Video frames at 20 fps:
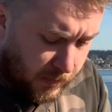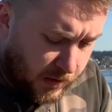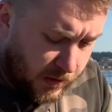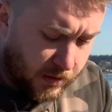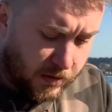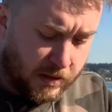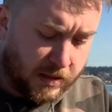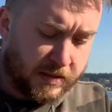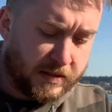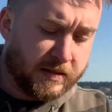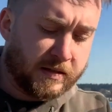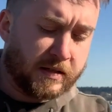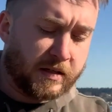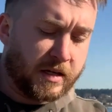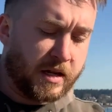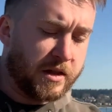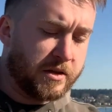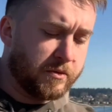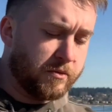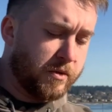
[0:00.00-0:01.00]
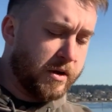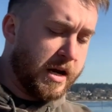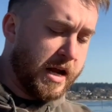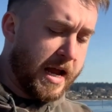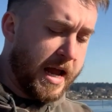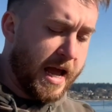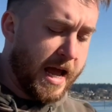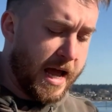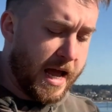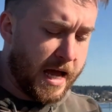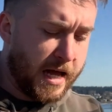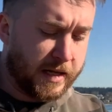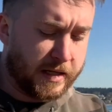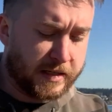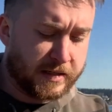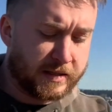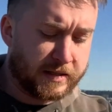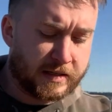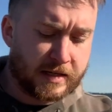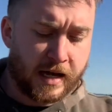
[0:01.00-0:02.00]
This is another one I had.
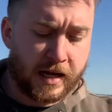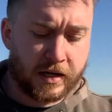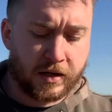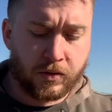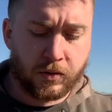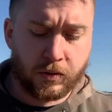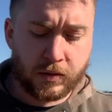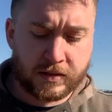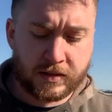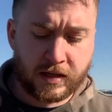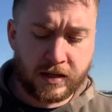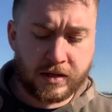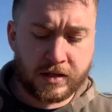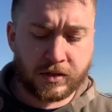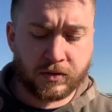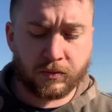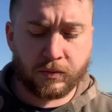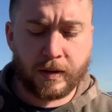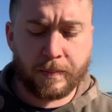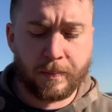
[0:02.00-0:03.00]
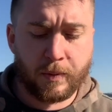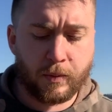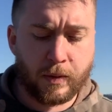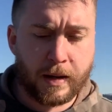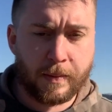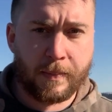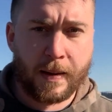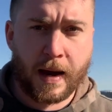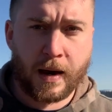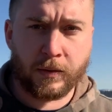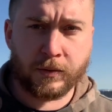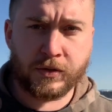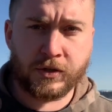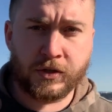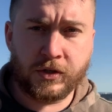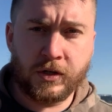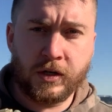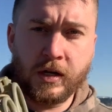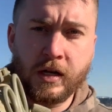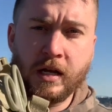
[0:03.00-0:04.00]
This is kind of cool. It's on this rip away
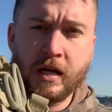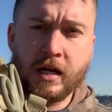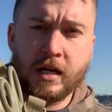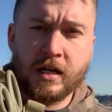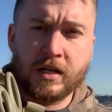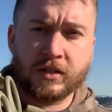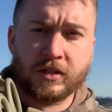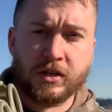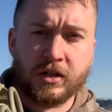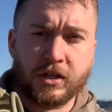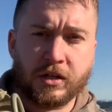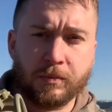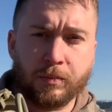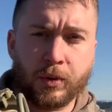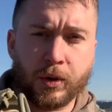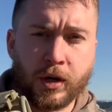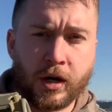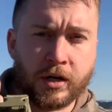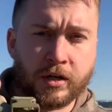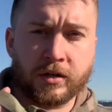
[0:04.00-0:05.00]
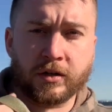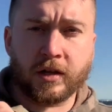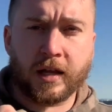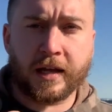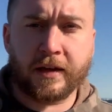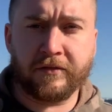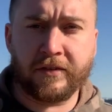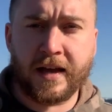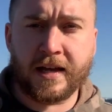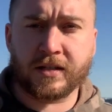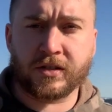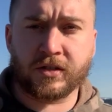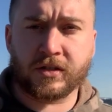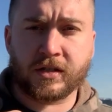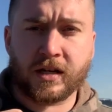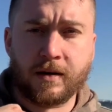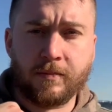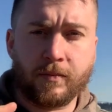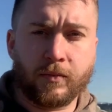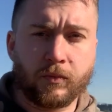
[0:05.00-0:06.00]
pouch. So you can put on your like vest or
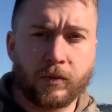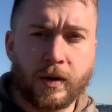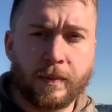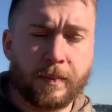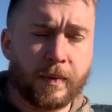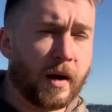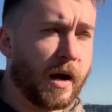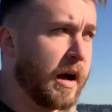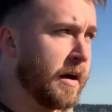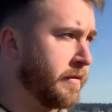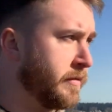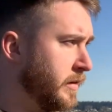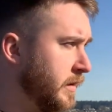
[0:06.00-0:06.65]
something and rip it off.